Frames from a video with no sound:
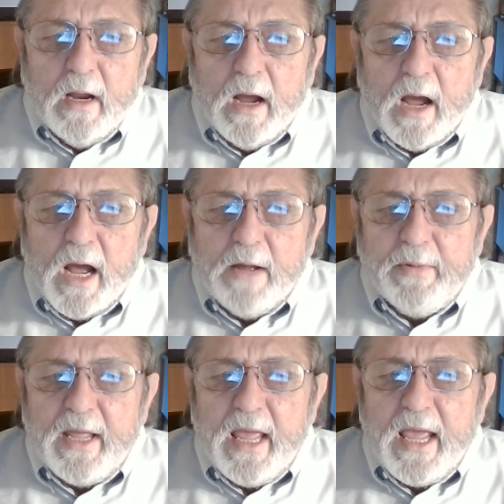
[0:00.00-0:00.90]

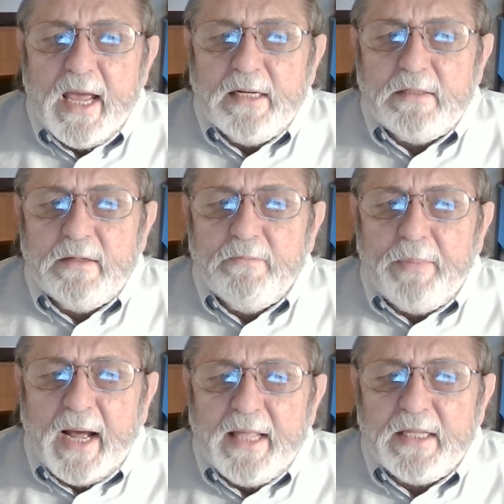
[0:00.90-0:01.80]
And
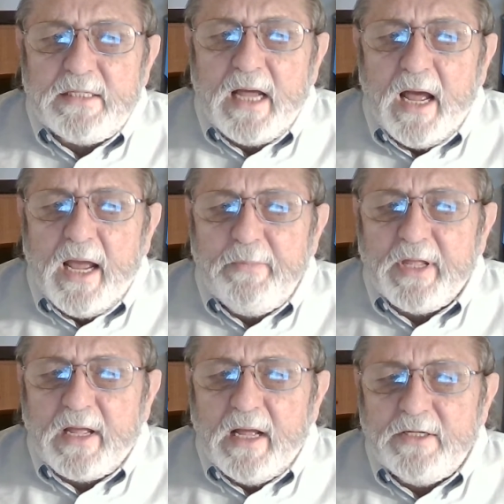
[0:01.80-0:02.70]
by the time
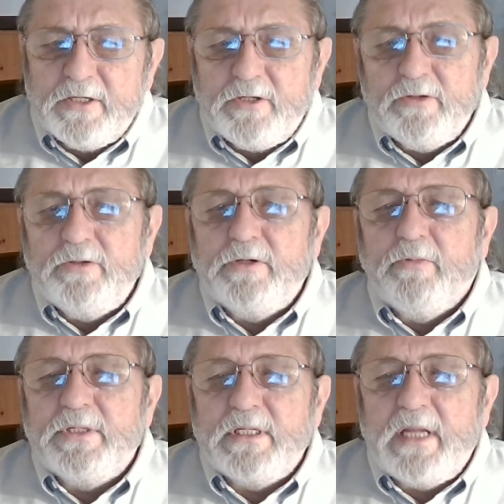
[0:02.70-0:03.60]
the Constitution
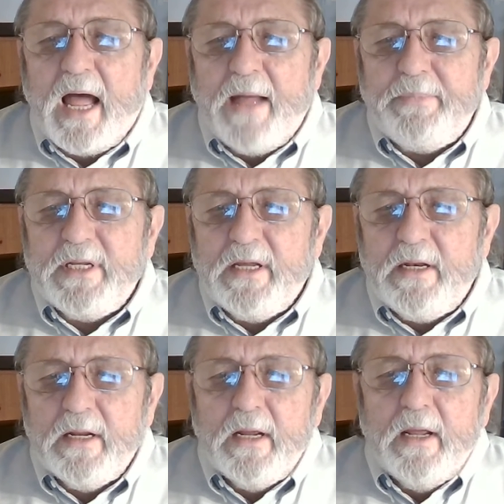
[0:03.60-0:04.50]
was
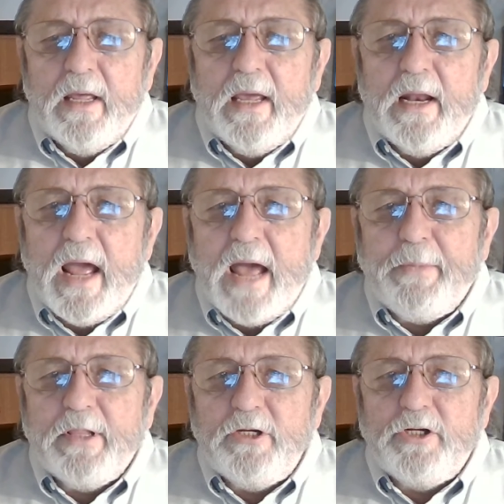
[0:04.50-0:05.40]
adopted, an
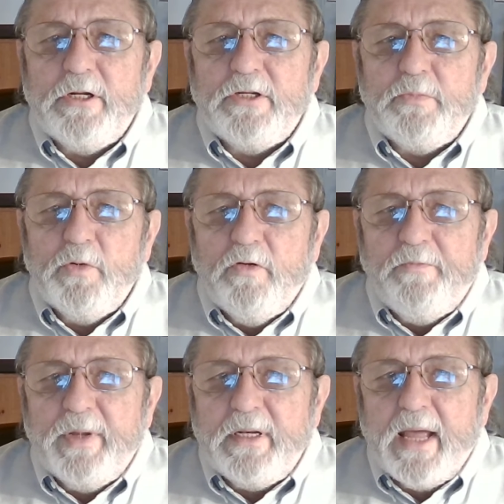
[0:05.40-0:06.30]
abolitionist
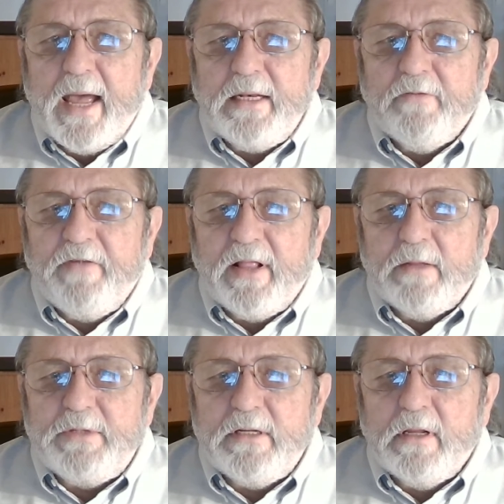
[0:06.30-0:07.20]
movement had
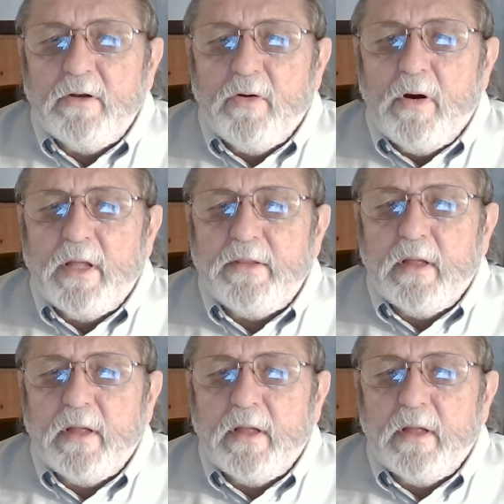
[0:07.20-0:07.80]
developed in the North.